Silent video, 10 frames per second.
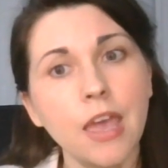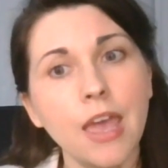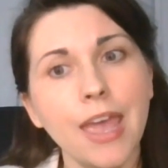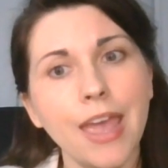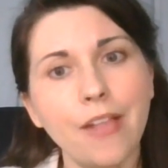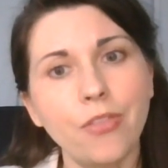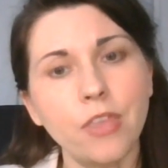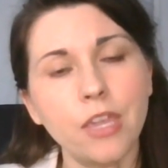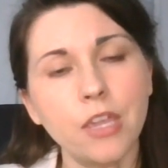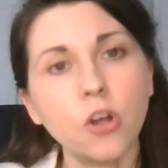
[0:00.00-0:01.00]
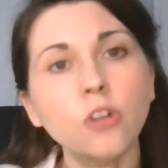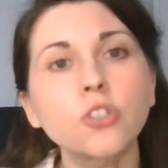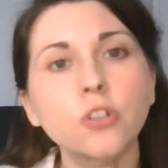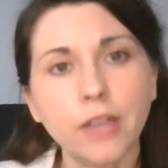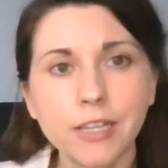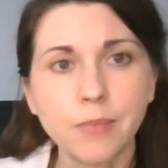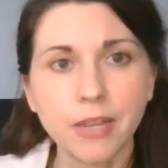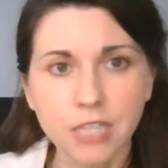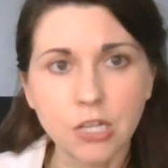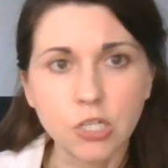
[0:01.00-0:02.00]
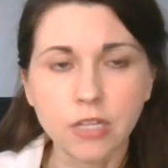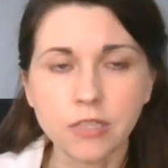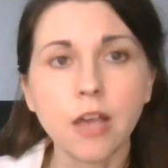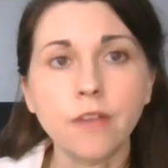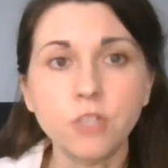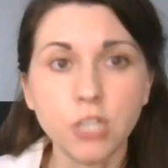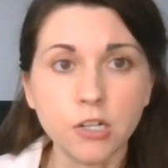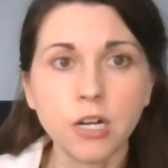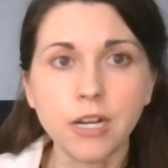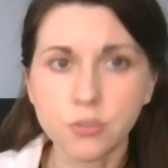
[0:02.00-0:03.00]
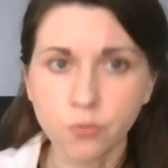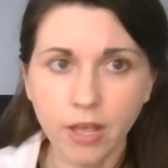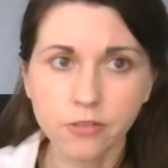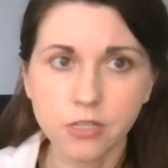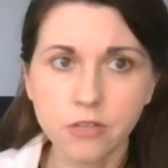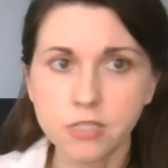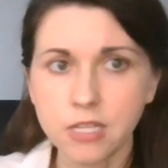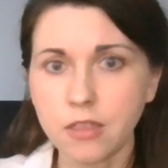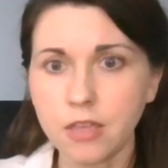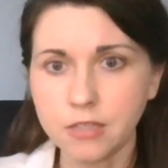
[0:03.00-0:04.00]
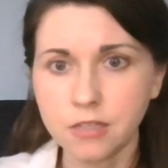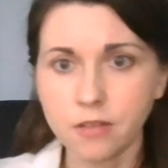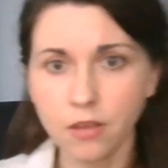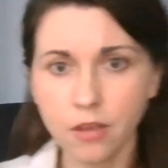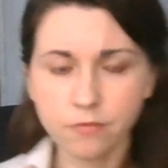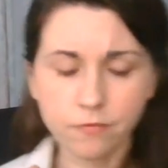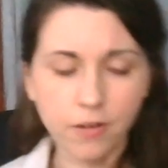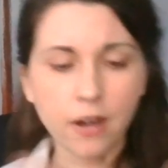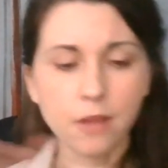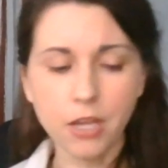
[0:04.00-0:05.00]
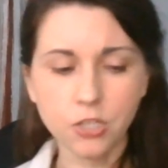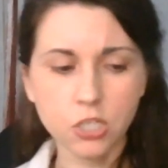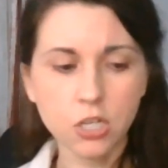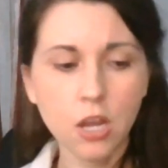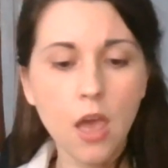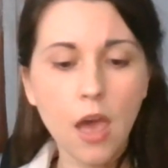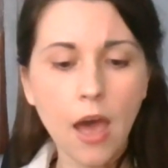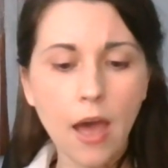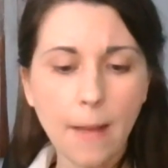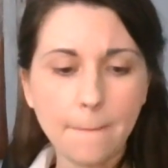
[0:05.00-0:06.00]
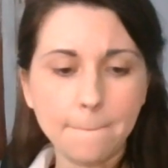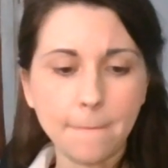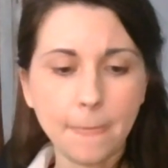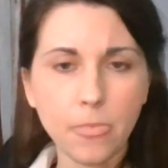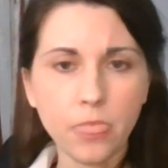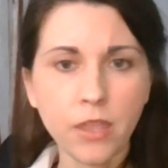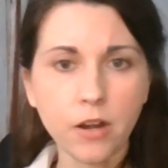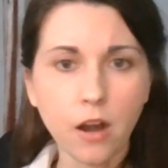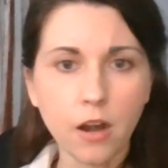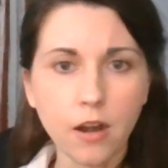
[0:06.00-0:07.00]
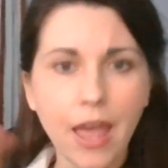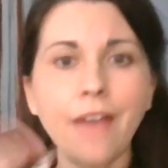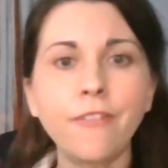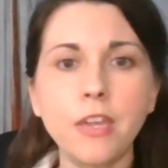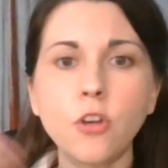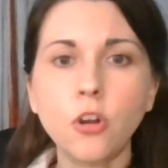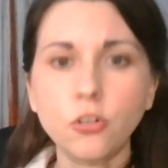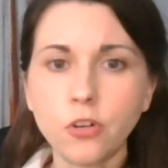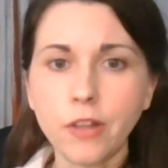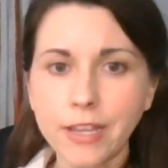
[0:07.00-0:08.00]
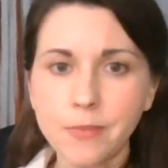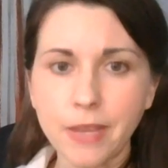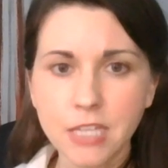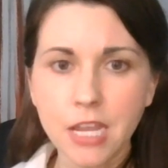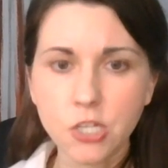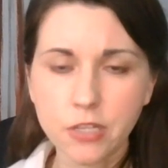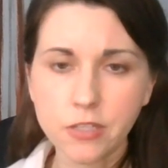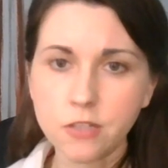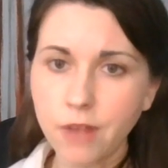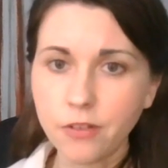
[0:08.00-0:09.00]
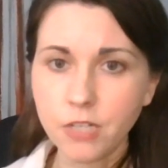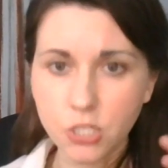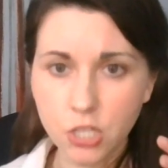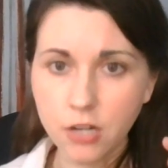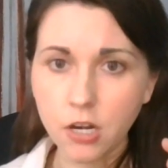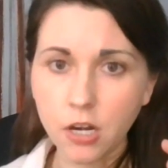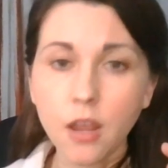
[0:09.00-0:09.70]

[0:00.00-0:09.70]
in the cultural expectations of gender as well. So you see it's a very much there are heavy cultural expectations surrounding gender